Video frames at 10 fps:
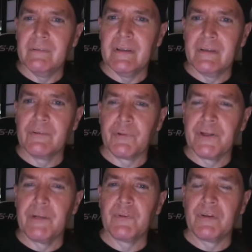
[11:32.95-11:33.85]
and
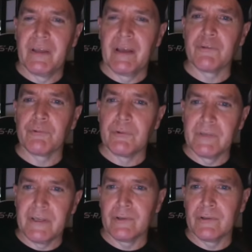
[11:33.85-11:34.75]
treat him as a natural
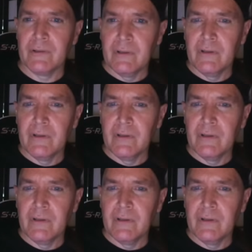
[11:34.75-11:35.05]
leader.